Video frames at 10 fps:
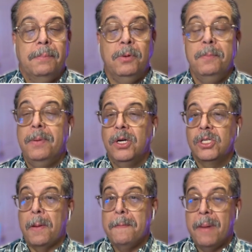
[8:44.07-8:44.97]

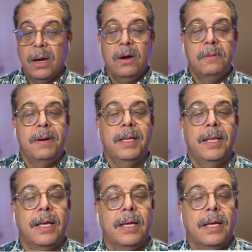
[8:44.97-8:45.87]
Bloomberg's Mark Gurman
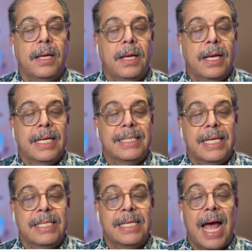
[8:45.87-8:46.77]

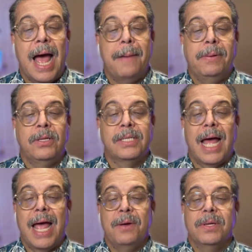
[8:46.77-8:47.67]
says Apple's
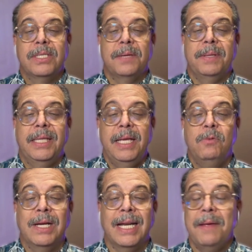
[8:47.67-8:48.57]
iOS 17
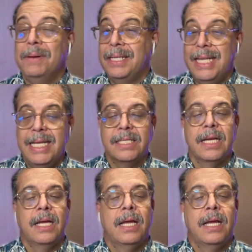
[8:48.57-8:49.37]
will enable this